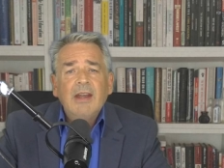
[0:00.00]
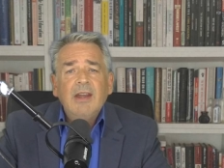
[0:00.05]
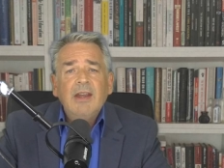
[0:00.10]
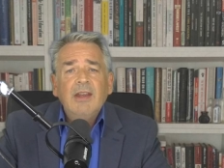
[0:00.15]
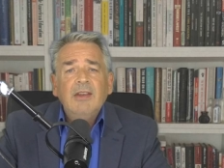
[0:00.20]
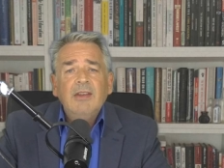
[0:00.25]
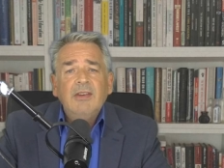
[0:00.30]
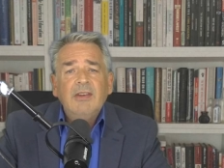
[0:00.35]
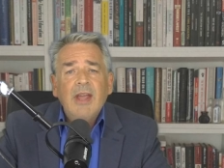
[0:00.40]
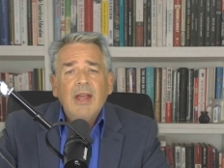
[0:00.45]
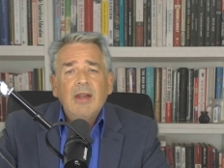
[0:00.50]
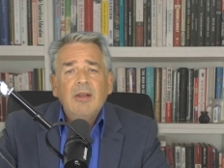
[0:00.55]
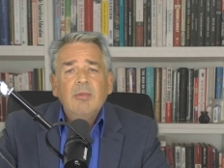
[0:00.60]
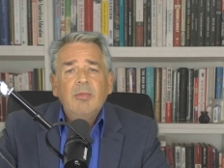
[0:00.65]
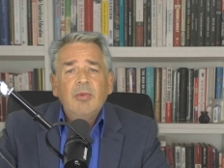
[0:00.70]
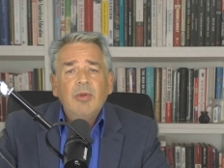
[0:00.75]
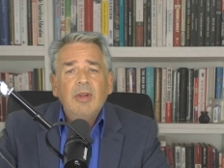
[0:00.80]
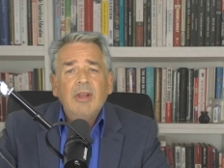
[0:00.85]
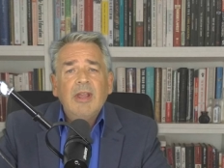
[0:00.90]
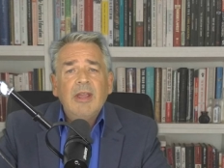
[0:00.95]
an
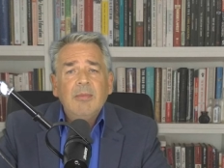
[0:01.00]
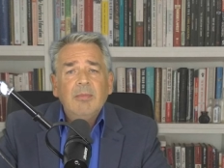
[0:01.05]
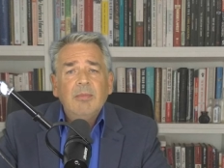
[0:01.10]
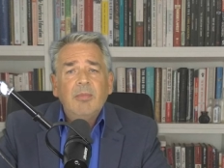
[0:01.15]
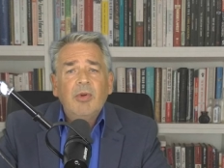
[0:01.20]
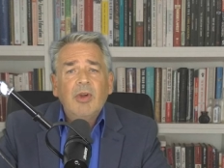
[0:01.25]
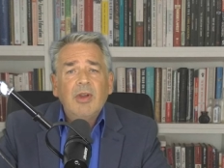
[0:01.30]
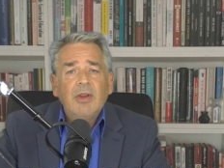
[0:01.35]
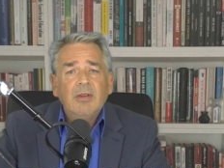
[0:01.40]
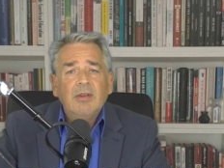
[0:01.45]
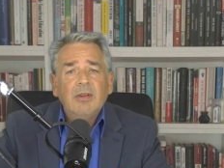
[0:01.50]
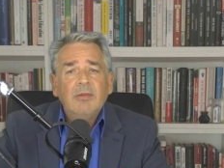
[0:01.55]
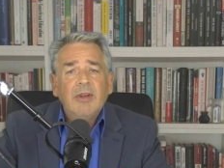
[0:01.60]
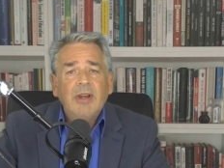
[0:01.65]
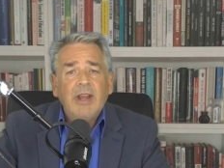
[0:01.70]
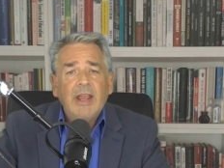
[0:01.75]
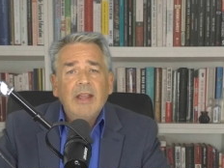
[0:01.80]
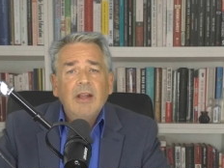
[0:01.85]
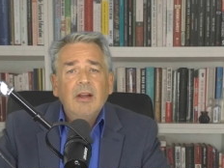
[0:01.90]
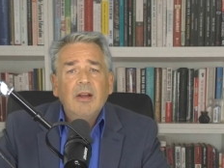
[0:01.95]
indelible imprint of
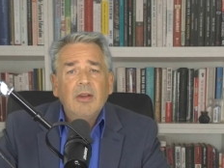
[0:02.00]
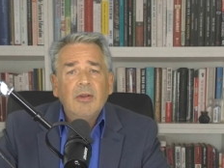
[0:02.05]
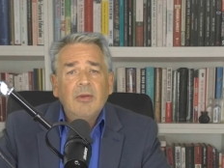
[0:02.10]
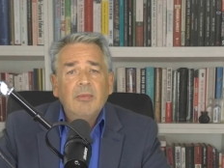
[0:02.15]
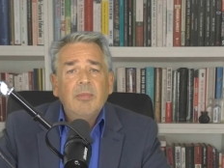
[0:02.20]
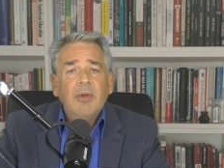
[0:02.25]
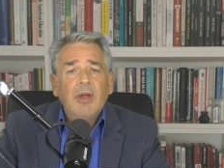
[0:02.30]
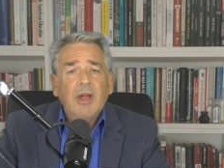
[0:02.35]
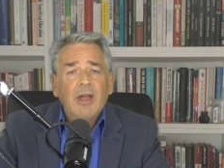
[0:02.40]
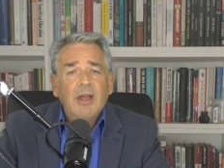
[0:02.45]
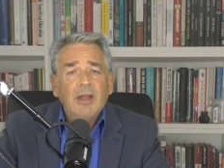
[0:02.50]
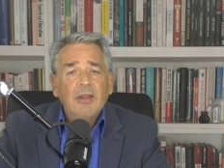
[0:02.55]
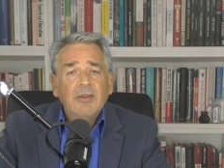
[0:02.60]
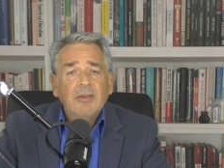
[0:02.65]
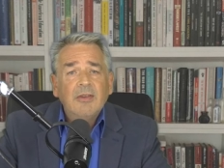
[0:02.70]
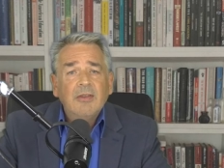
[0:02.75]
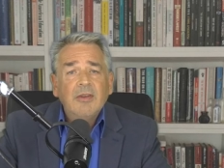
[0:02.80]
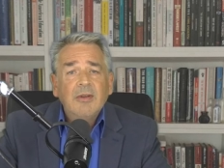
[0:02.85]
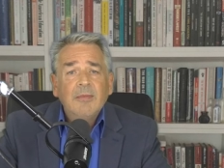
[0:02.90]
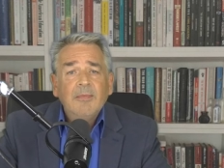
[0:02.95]
an England
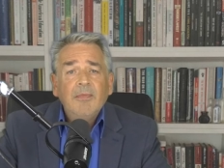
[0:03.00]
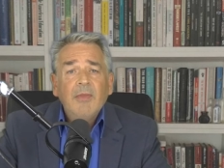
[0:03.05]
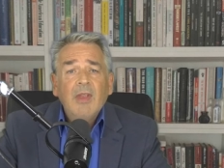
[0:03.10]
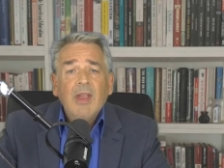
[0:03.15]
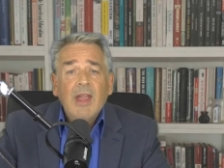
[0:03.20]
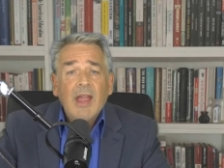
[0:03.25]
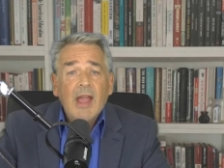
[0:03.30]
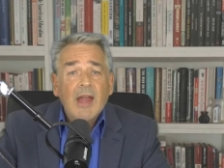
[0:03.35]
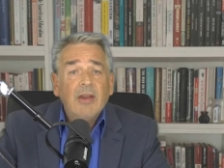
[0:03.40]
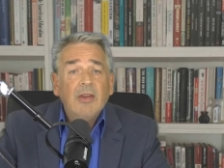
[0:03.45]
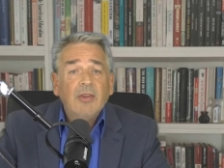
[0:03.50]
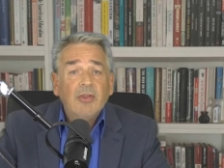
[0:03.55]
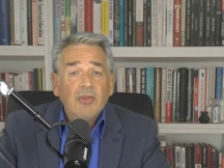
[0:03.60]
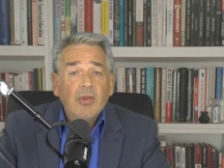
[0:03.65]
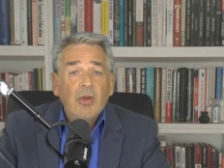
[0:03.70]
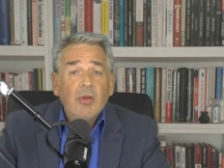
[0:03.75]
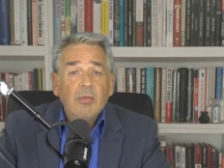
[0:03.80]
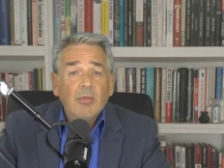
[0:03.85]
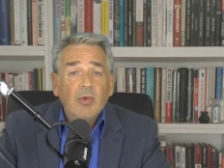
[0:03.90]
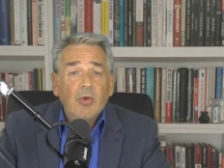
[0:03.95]
past, and in
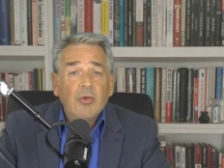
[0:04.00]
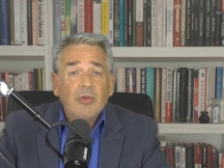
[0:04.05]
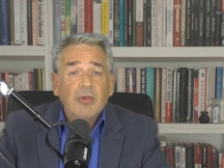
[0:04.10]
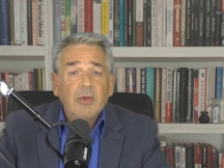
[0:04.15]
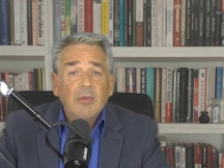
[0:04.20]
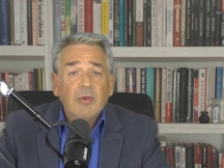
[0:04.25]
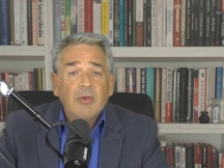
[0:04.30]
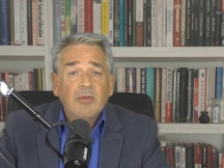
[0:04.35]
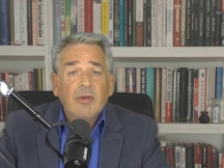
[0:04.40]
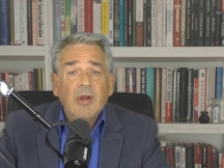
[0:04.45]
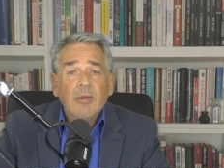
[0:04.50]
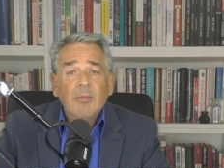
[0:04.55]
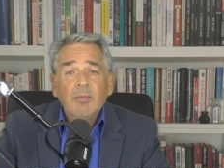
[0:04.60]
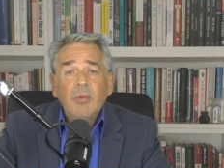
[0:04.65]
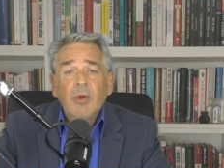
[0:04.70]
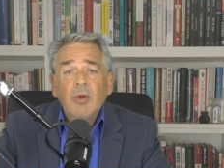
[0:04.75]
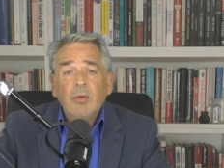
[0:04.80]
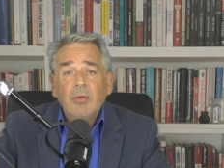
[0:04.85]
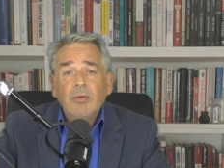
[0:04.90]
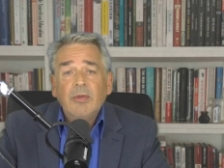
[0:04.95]
John Mortimer's
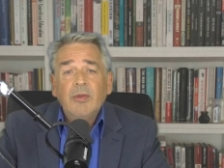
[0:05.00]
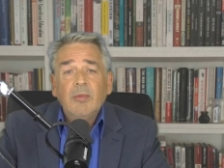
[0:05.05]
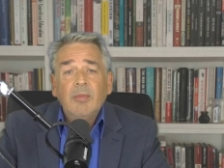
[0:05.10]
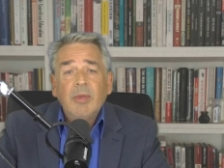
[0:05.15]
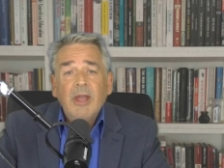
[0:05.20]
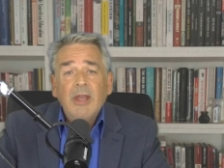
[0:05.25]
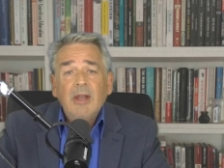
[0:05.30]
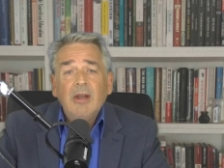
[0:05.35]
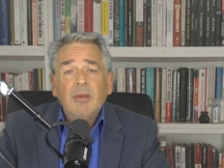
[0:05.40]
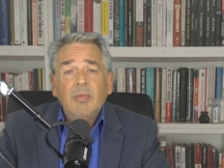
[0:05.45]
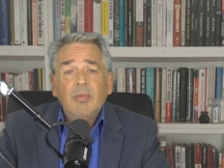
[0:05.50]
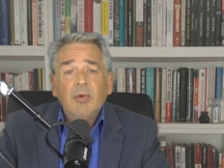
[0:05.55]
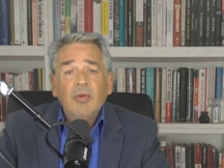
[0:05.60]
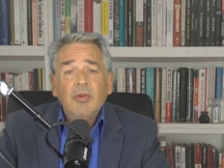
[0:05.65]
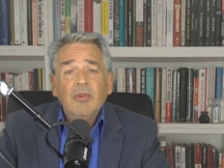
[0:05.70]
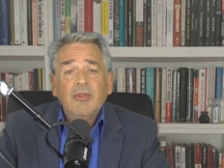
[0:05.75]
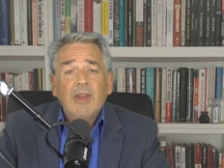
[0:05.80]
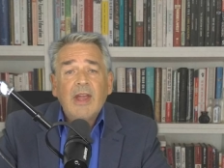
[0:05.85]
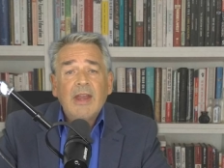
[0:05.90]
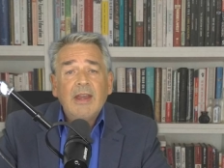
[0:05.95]
Rumpole of the Bailey
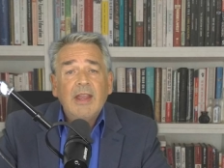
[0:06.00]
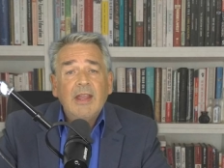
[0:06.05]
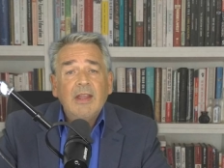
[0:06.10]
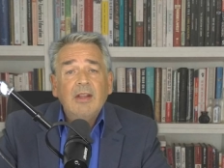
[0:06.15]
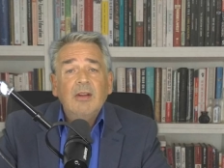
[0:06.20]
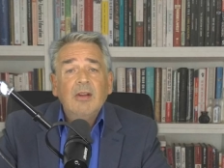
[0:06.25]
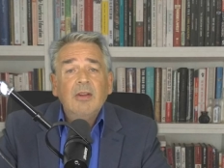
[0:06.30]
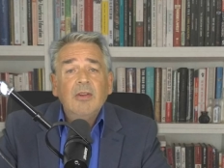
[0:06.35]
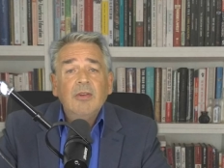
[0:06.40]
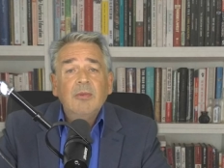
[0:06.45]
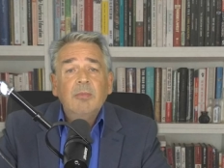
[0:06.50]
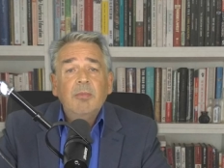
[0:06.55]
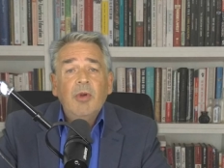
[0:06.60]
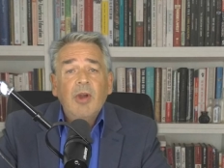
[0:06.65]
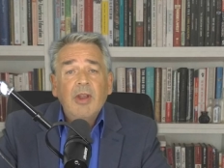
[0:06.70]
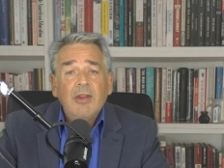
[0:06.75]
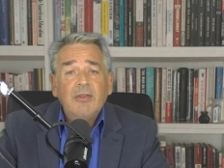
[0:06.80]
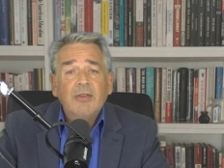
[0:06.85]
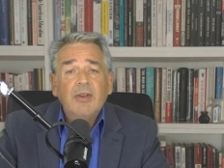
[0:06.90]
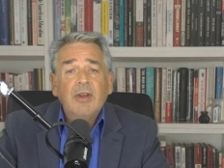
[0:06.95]
books, an England
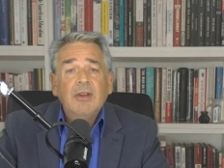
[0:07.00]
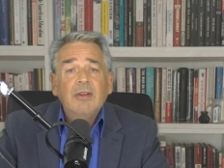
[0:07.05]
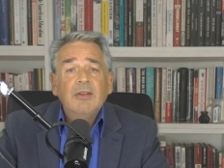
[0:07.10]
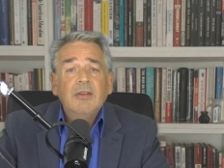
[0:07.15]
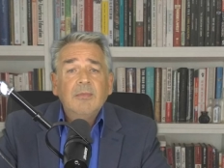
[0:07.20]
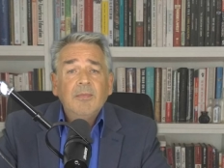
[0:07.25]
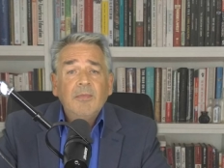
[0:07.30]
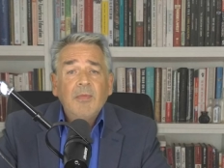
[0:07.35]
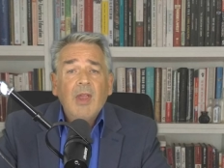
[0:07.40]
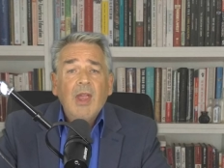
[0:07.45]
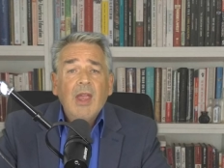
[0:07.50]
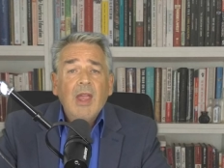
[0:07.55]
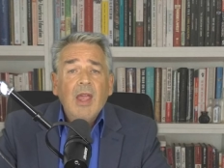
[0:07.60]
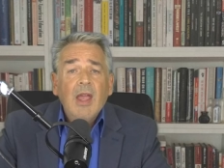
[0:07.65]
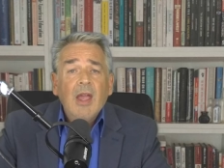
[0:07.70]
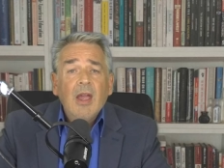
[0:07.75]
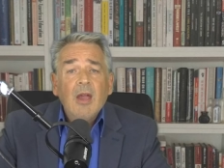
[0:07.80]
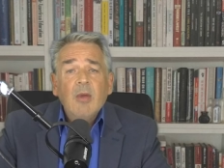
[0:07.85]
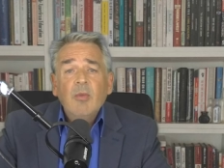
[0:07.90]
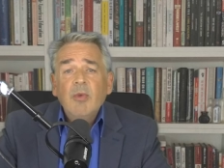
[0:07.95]
present.
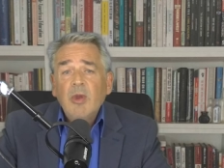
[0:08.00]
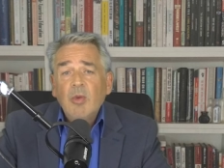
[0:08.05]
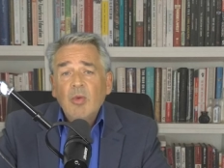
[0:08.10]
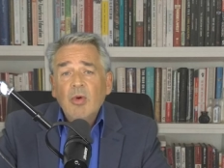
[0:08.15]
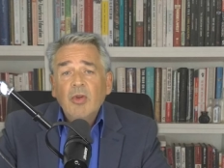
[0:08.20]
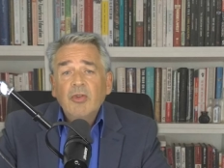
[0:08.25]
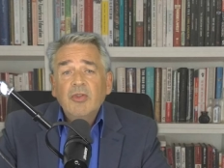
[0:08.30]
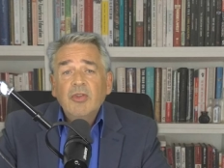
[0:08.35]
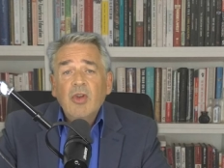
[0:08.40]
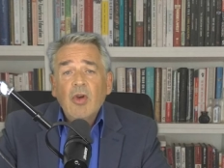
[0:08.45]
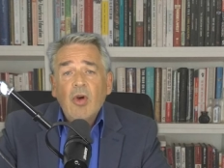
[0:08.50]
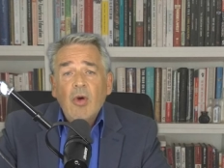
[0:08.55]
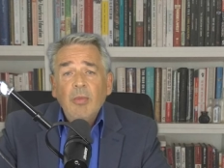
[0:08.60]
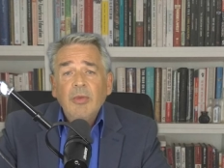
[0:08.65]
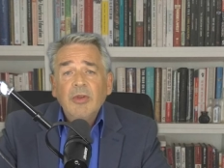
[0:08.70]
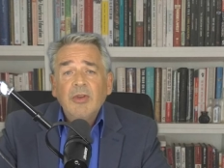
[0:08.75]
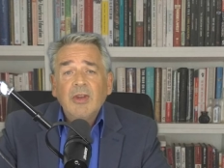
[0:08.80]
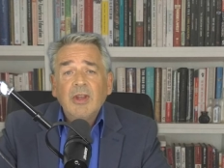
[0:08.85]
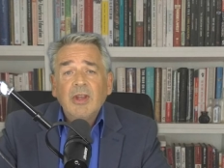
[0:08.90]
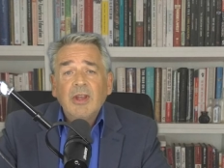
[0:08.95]
And we watched
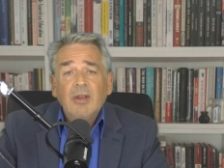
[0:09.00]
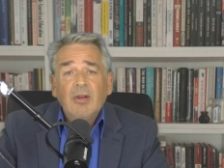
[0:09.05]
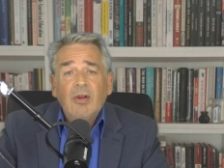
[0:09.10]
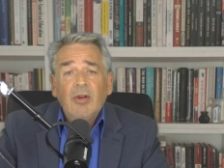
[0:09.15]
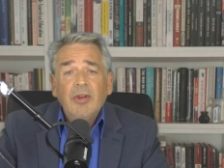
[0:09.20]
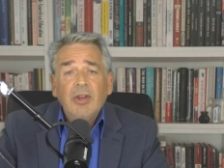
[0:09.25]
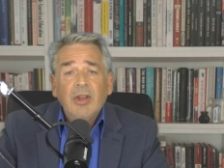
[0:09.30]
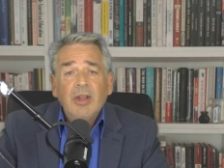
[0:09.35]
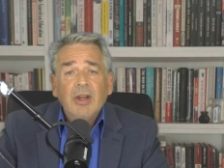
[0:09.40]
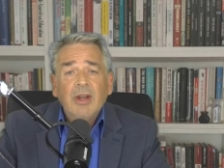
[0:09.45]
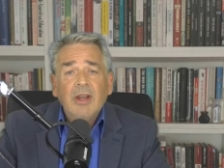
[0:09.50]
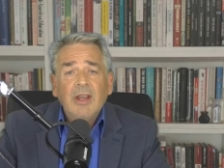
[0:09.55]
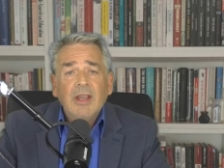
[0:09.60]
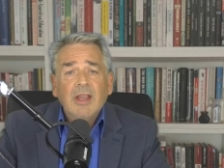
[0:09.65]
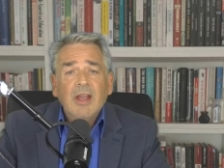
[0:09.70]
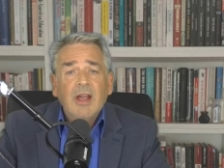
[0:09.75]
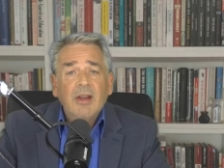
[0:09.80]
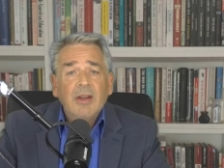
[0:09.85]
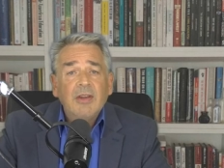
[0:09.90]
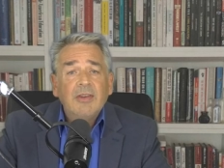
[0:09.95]
comedy on early
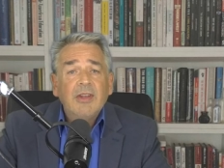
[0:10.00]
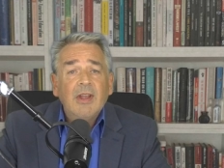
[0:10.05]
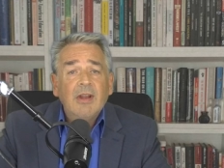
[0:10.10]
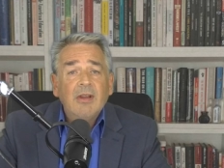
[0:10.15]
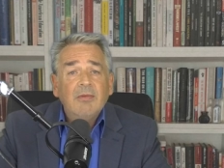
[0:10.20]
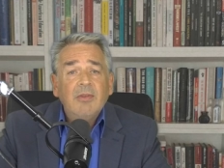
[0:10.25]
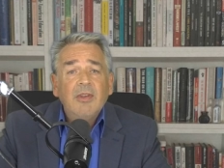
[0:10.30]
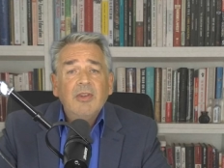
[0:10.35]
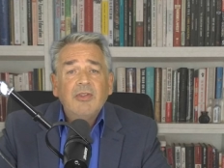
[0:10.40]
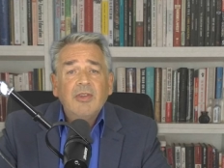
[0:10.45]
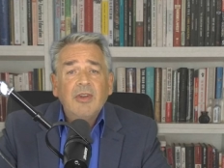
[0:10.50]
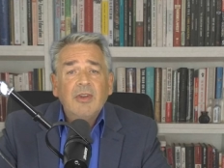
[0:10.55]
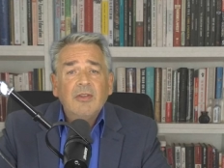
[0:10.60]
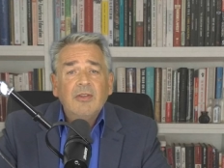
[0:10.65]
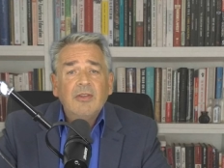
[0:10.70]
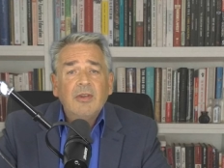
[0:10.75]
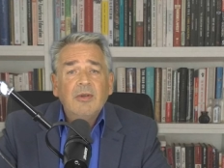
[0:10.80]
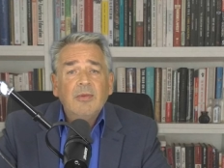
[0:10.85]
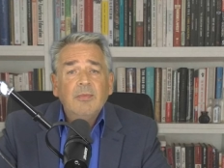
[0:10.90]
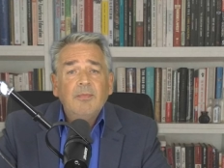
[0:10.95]
colour
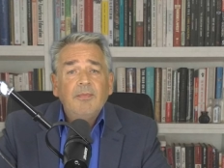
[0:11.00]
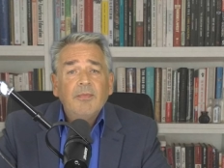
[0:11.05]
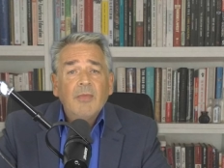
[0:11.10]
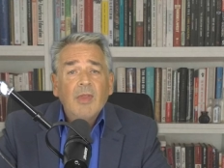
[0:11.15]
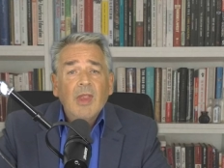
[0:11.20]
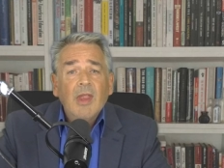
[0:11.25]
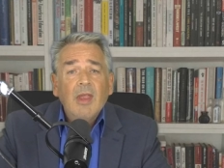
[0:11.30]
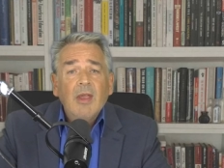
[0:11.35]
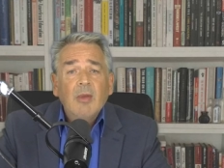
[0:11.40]
televisions, and